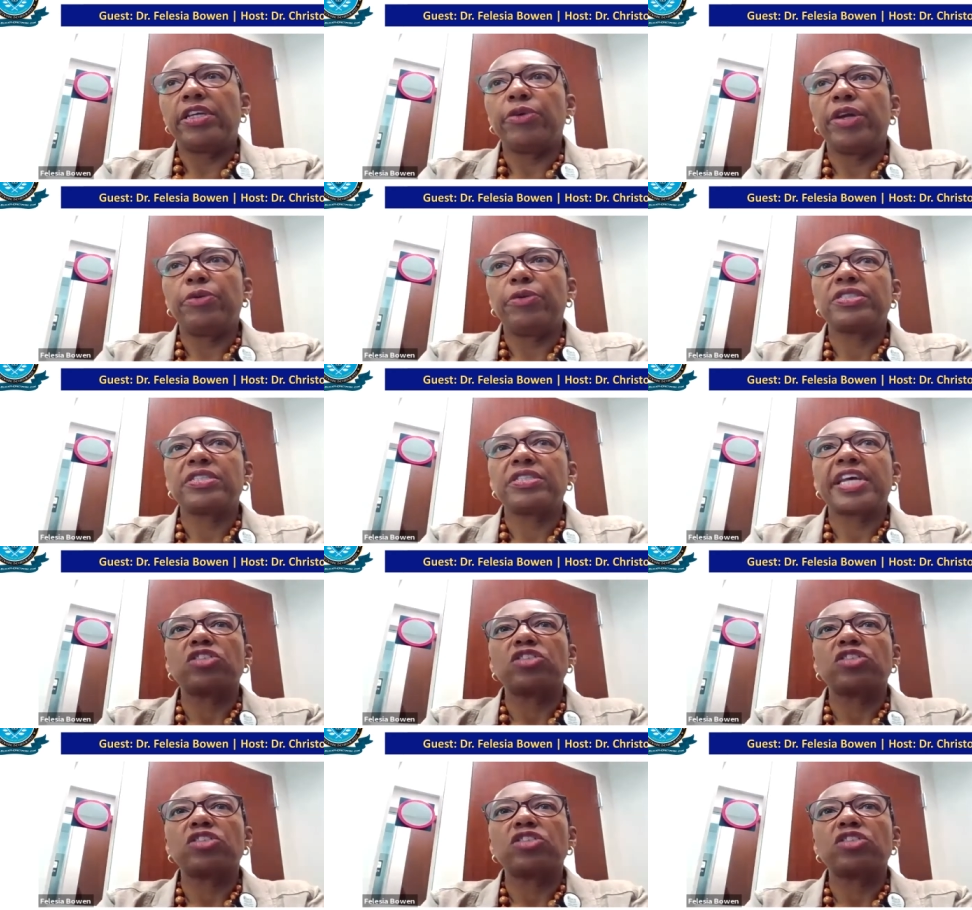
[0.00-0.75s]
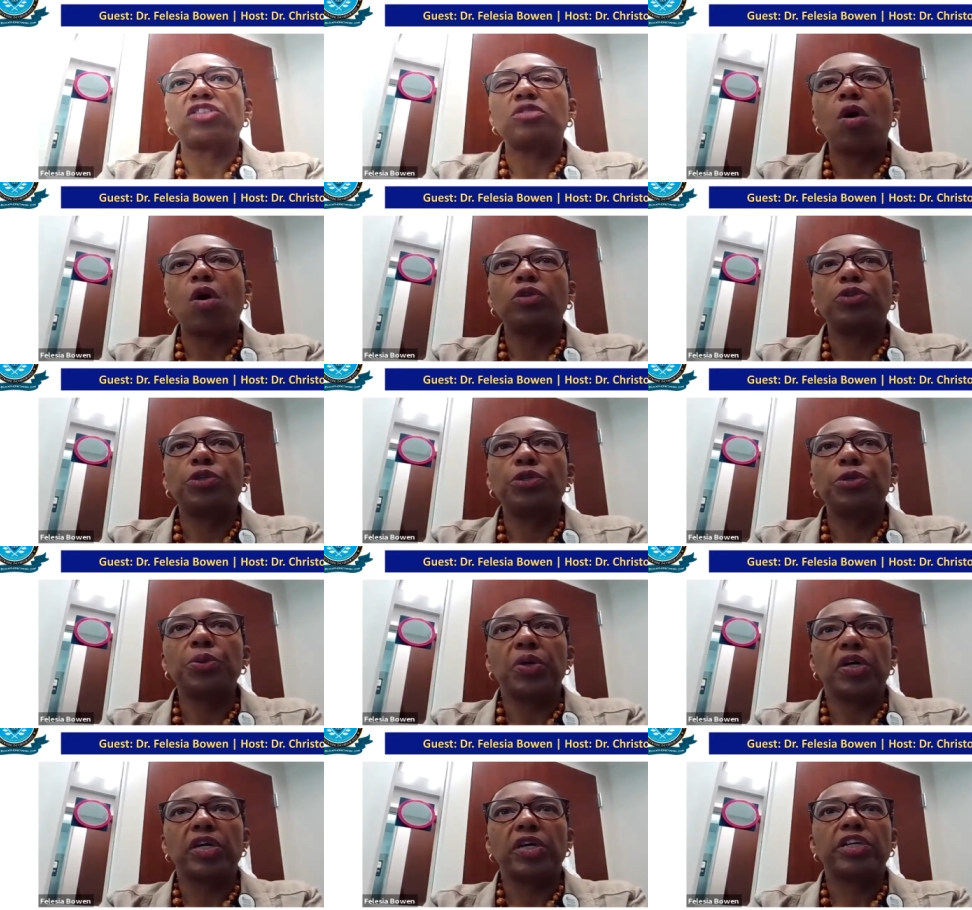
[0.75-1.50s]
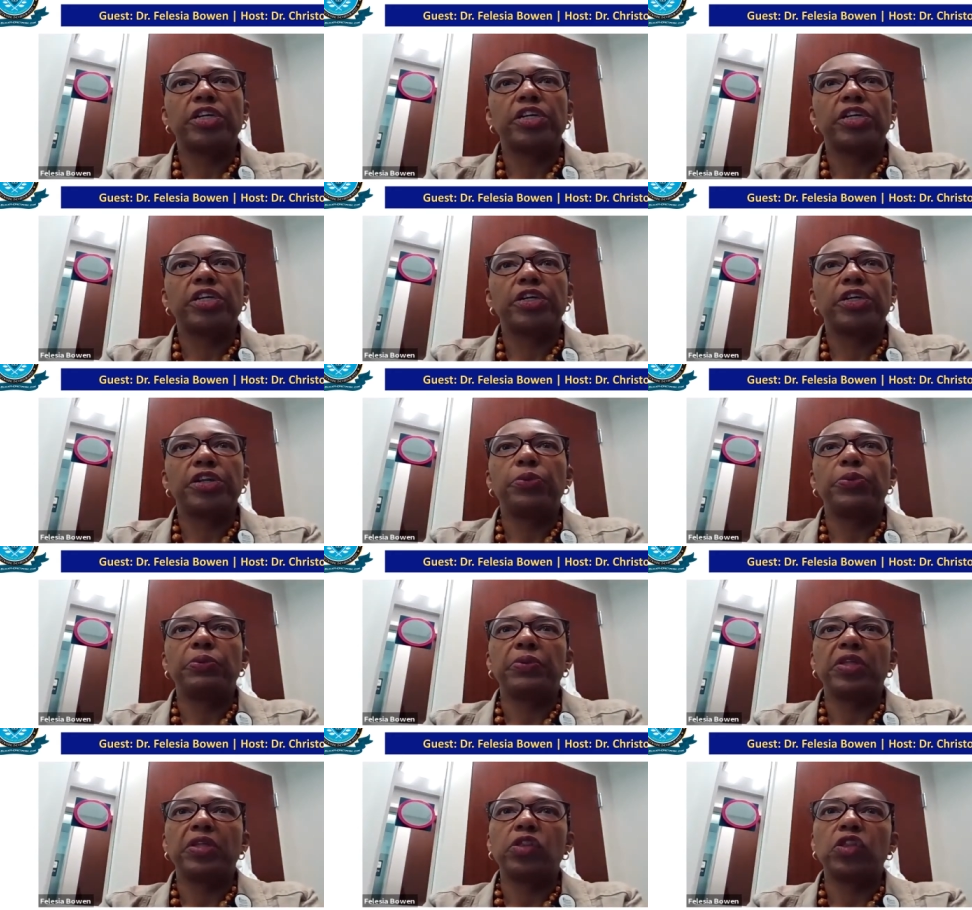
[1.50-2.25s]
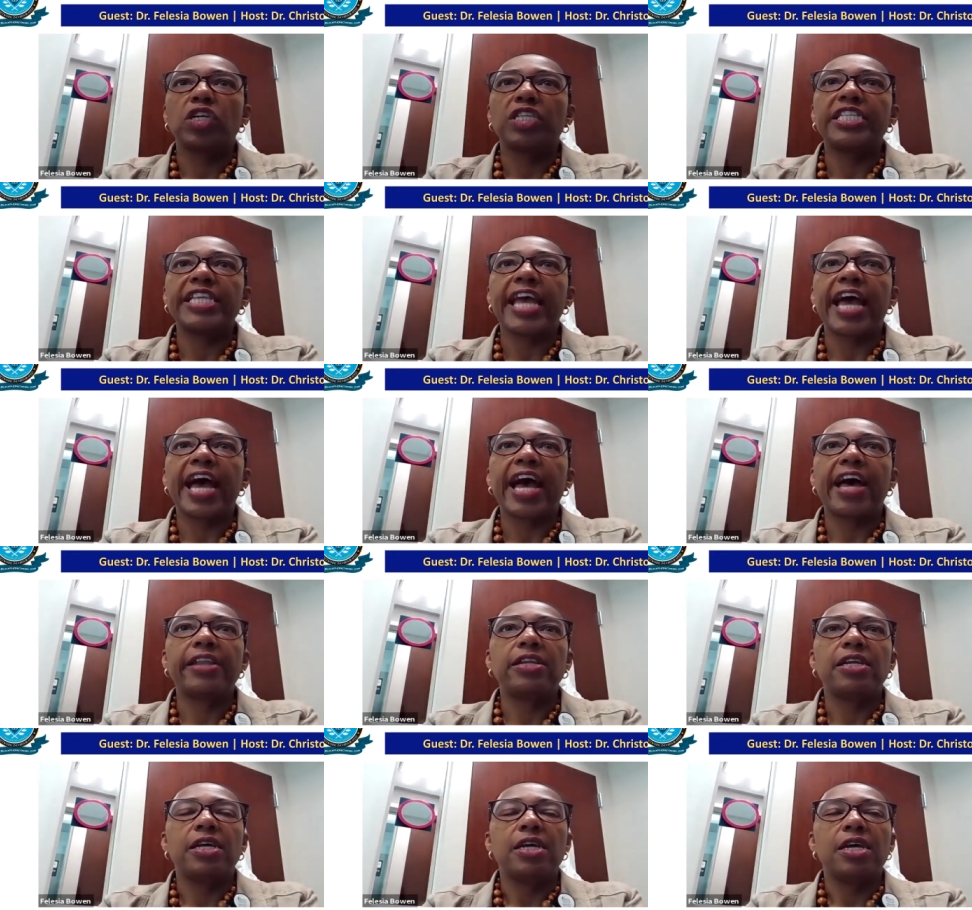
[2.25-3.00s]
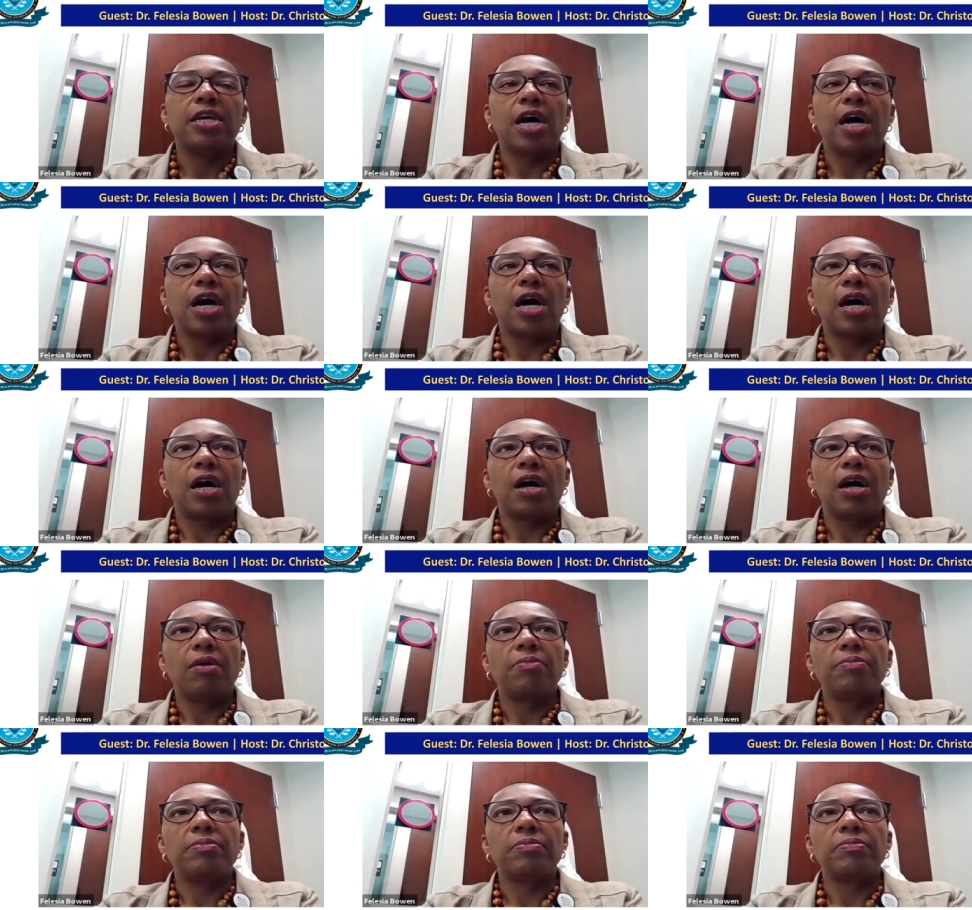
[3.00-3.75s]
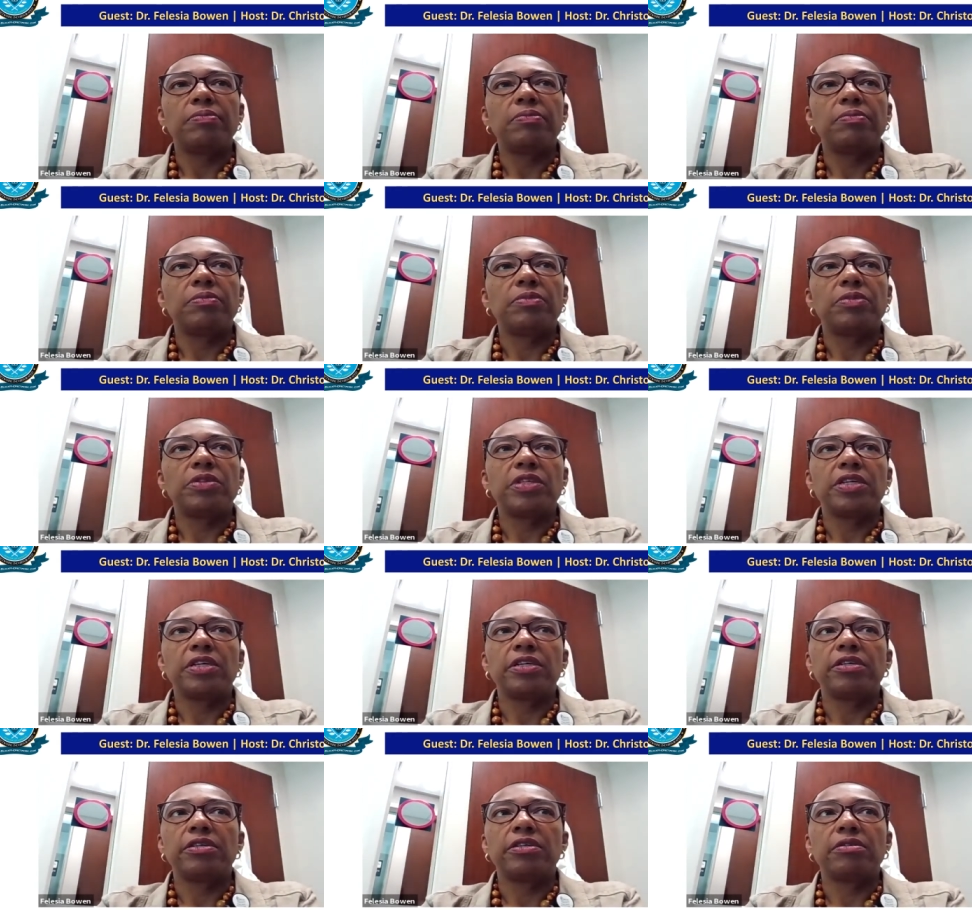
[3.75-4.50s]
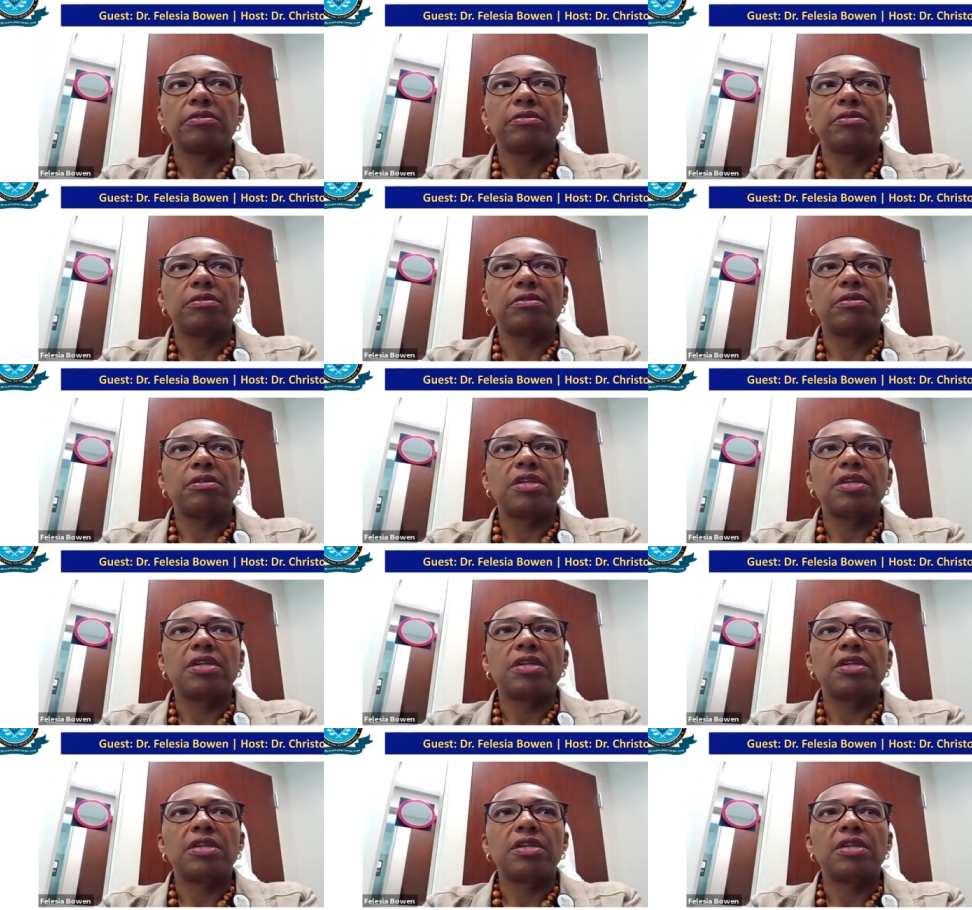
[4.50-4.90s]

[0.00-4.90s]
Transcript: it, it was like a small Newark, you know, when we looked at um, the